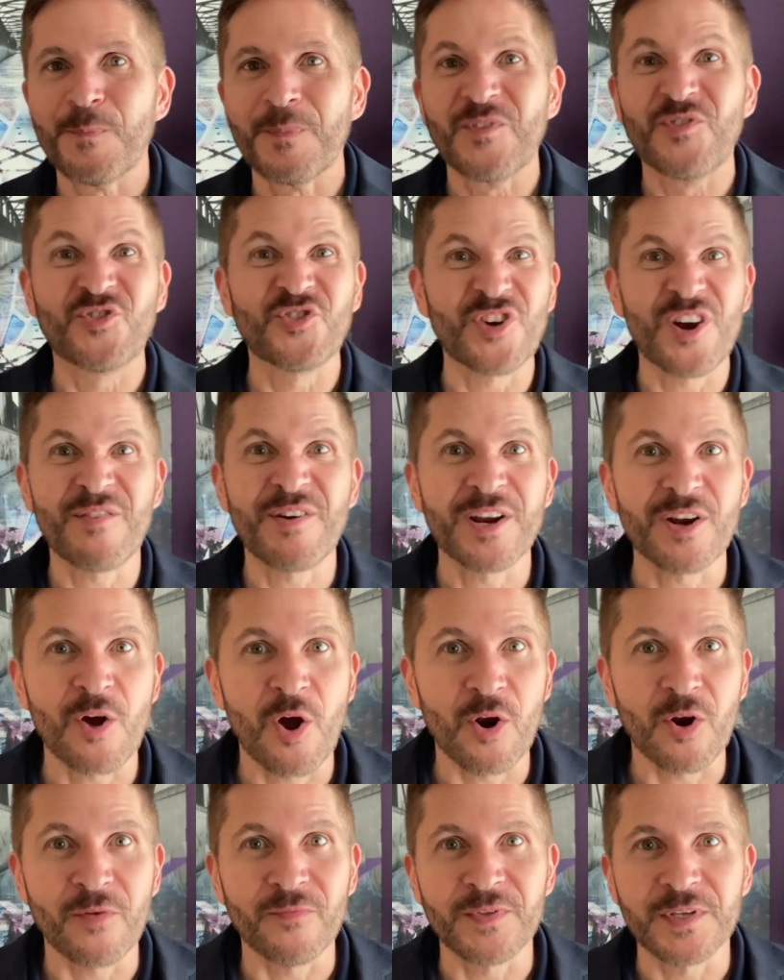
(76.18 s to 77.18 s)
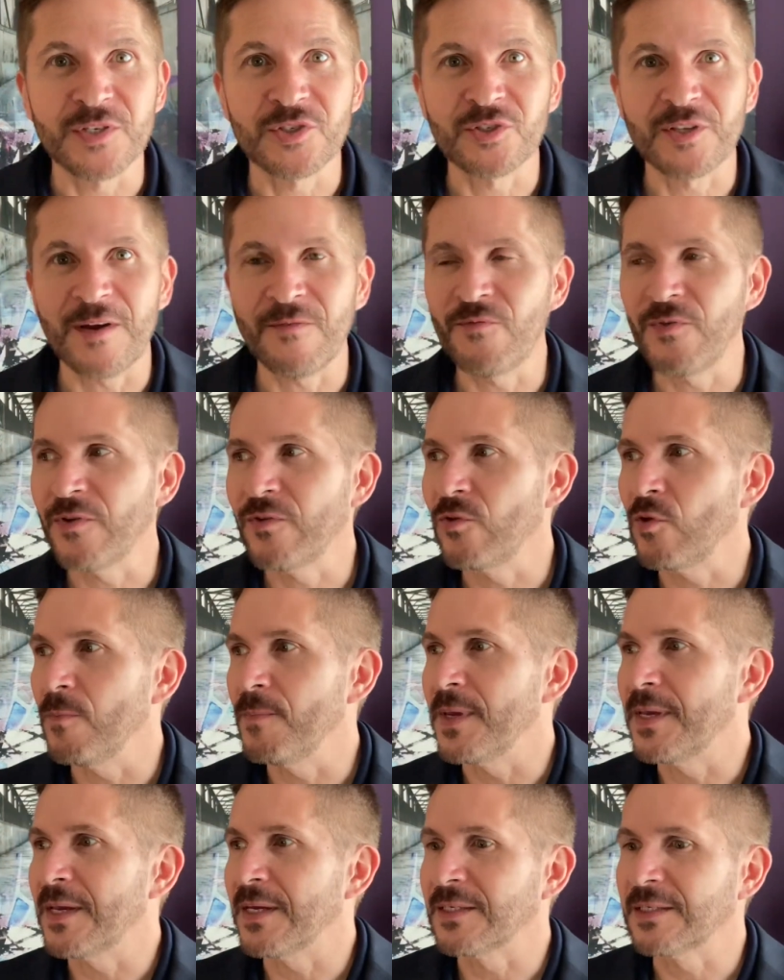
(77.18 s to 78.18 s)
sharing all of this stuff with you
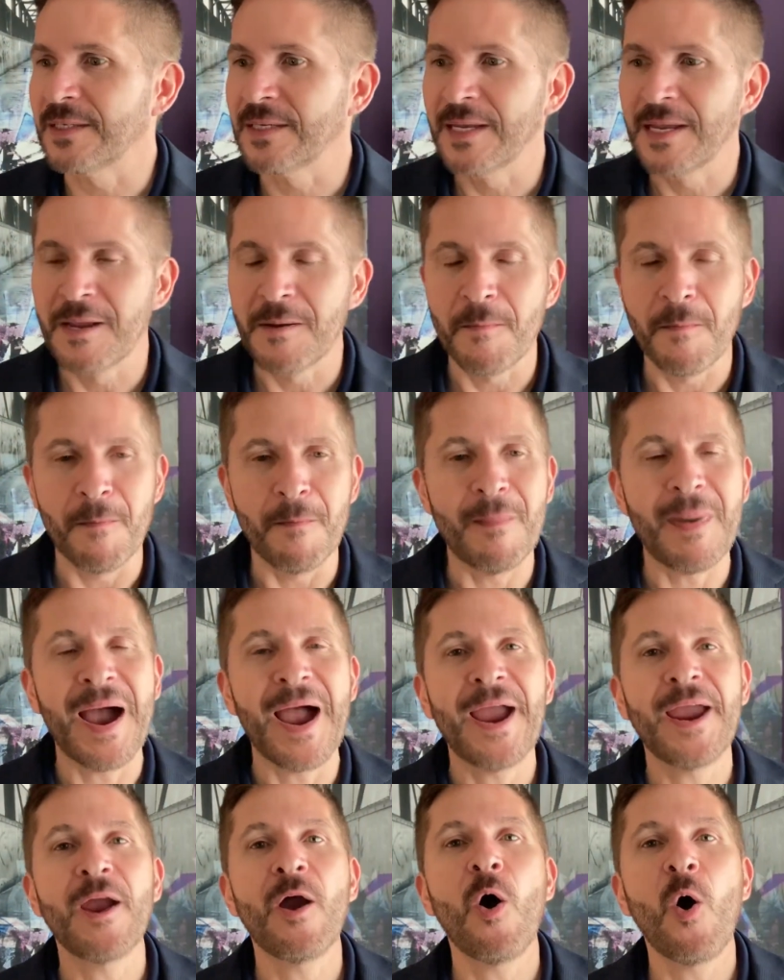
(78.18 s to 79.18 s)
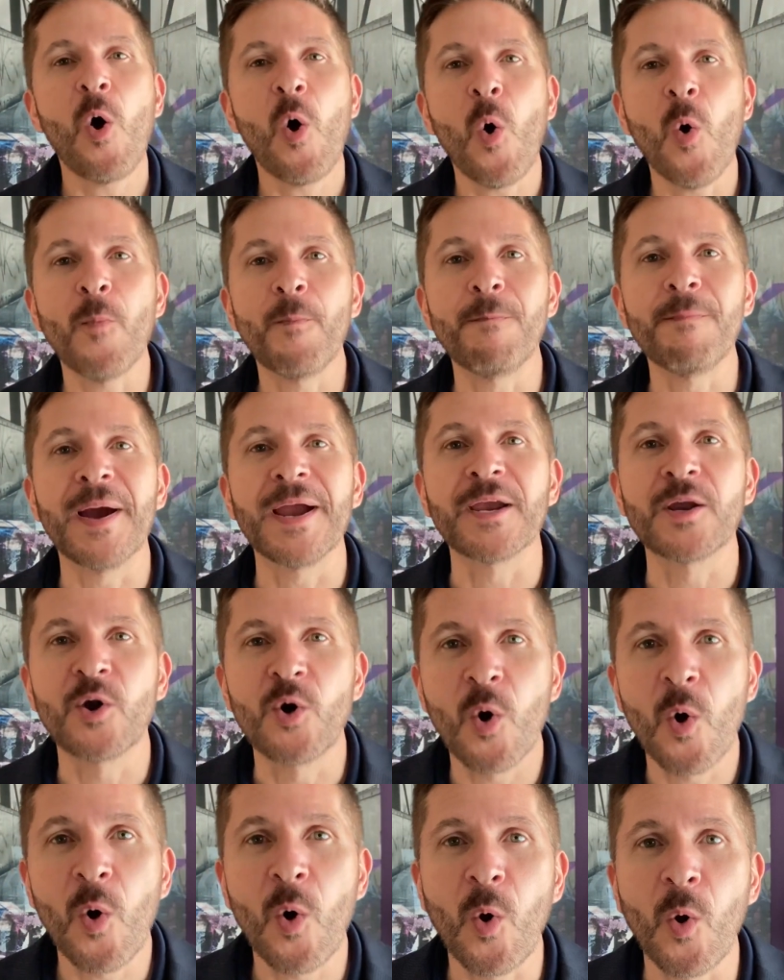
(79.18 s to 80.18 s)
because my hope, my
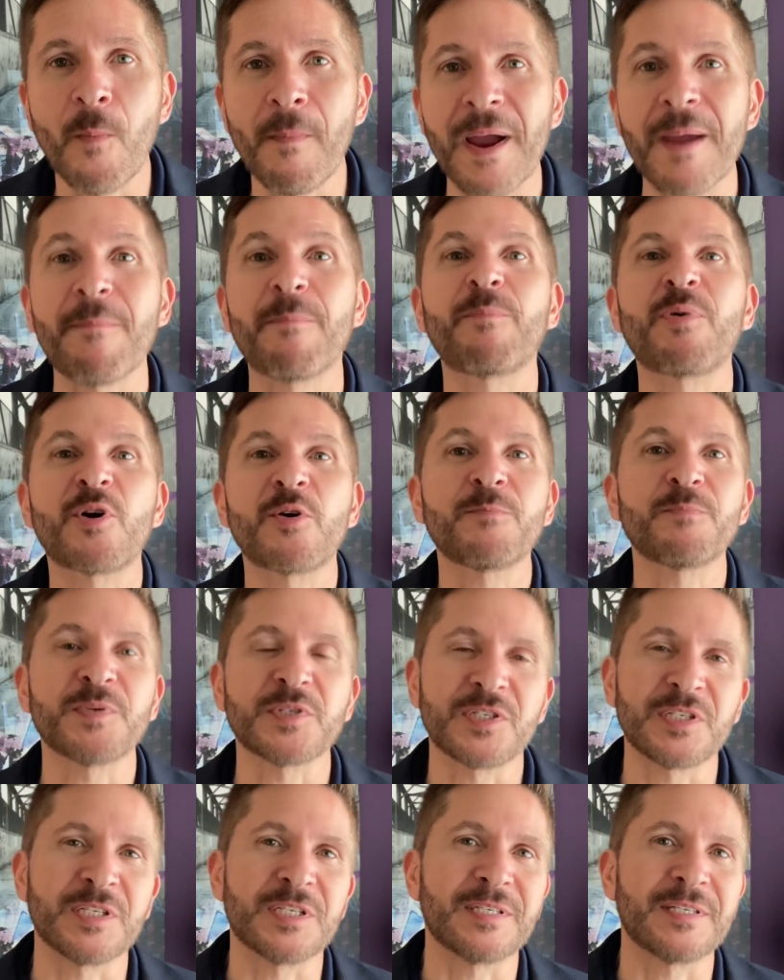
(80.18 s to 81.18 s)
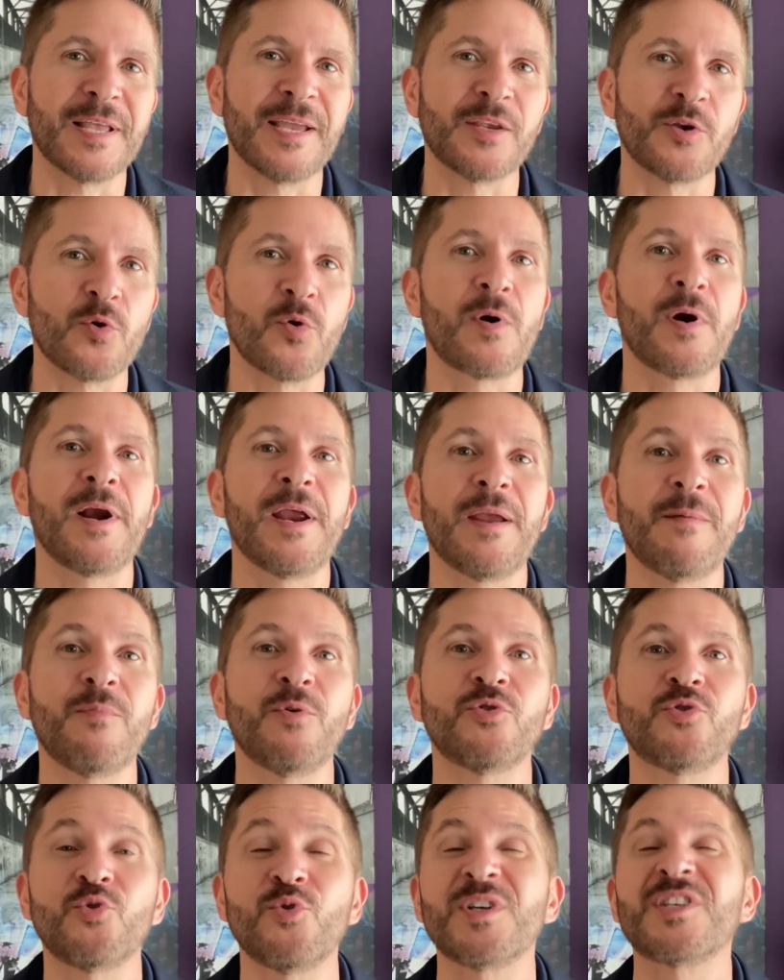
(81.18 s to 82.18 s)
goal, my purpose is that you are able
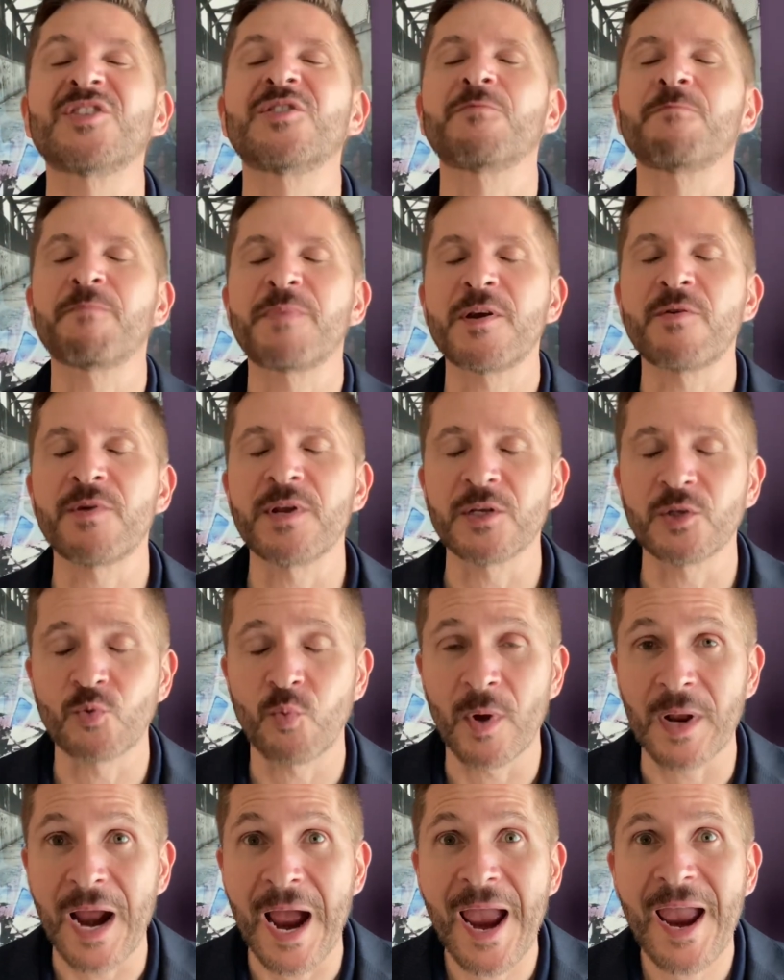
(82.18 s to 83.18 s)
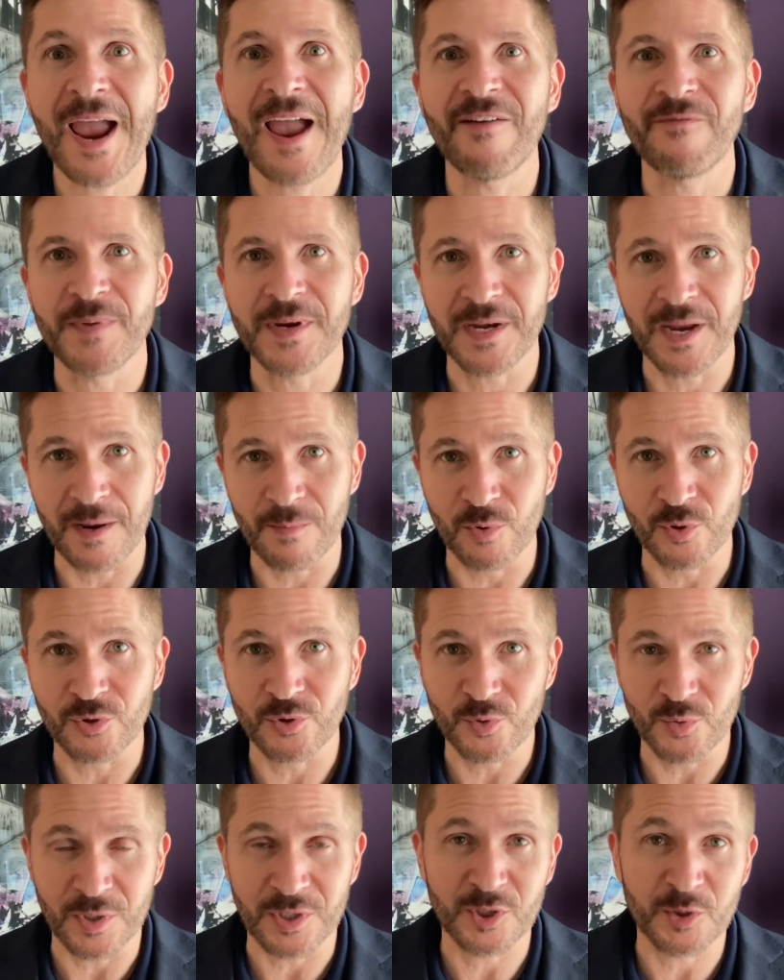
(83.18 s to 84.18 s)
to experience what I have been able
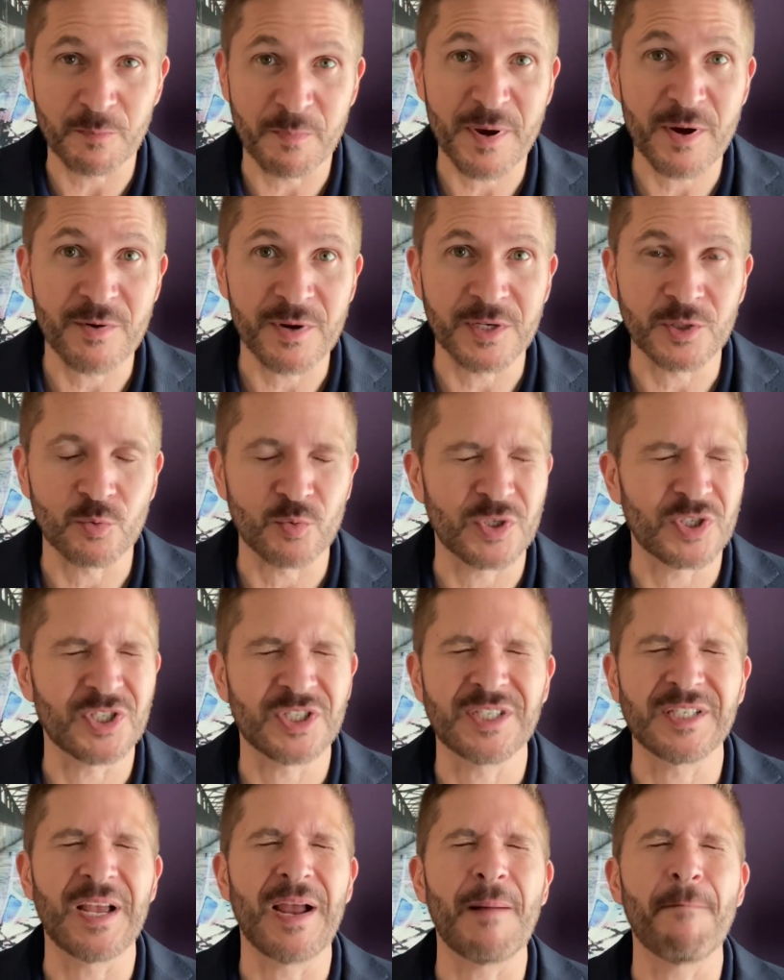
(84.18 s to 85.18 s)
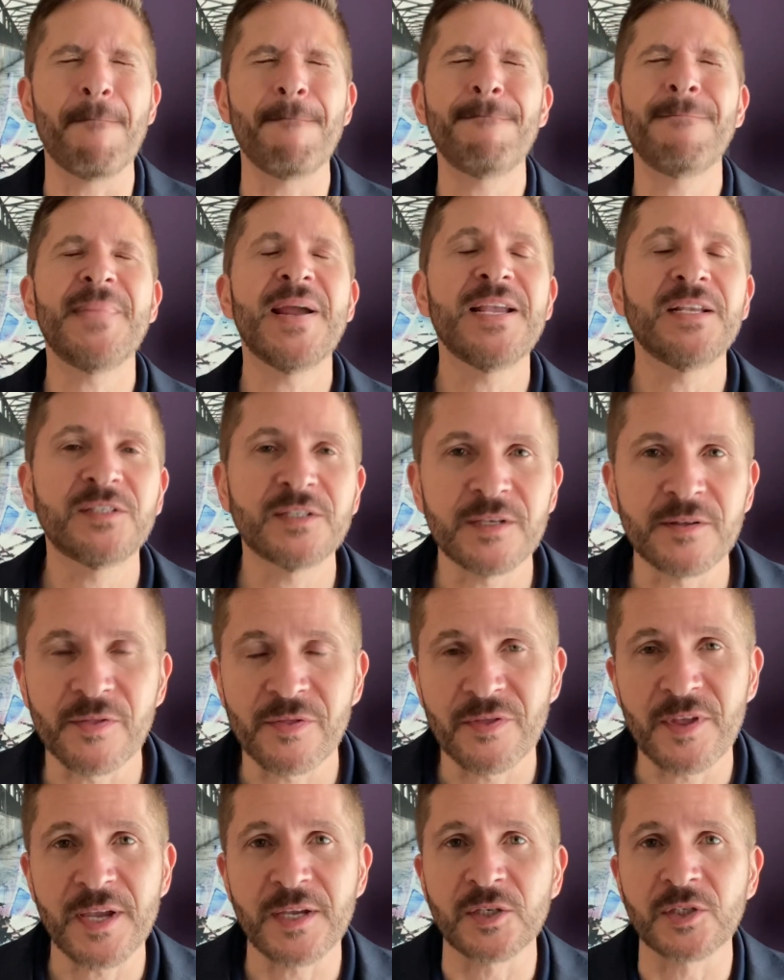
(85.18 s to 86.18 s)
to experience, which is amazing
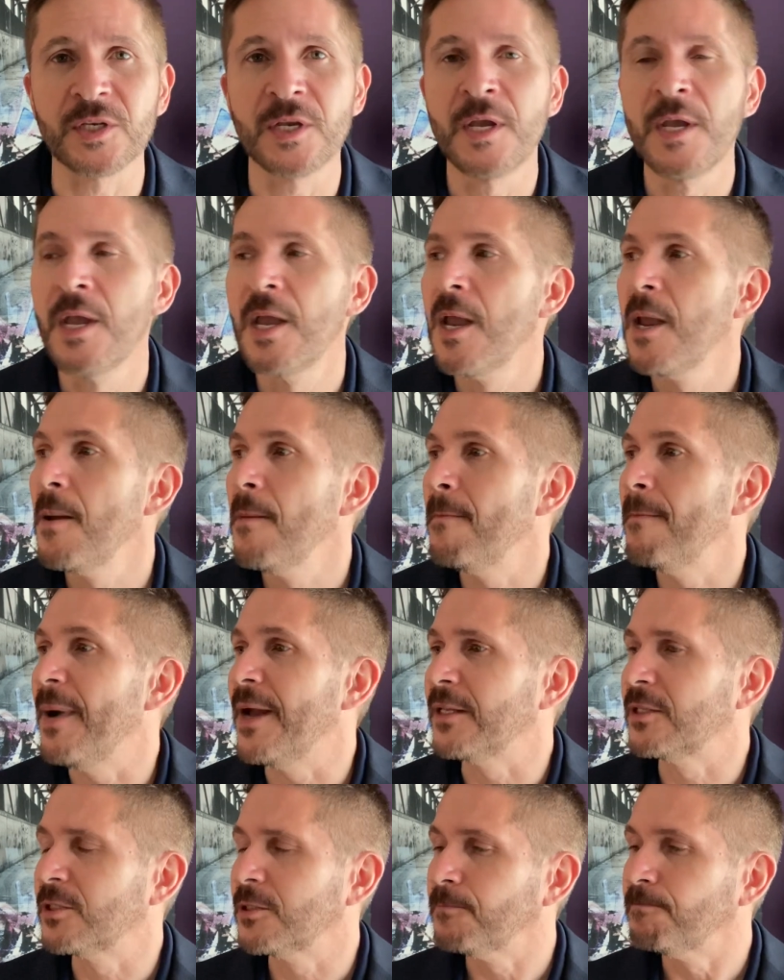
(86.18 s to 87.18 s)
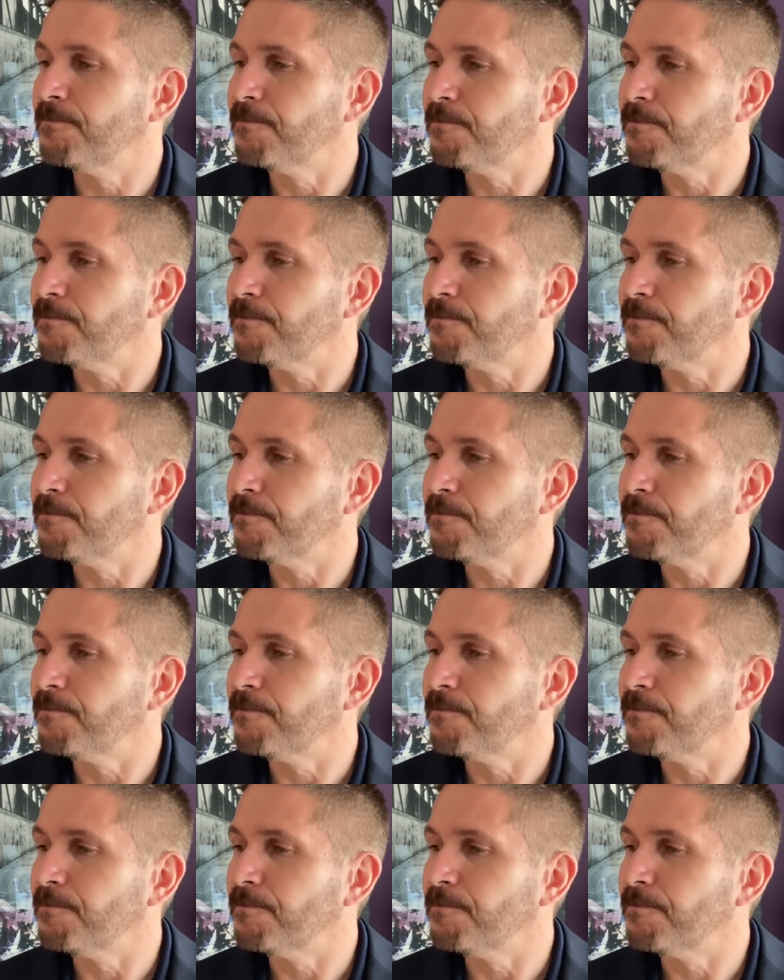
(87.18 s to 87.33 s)
things. But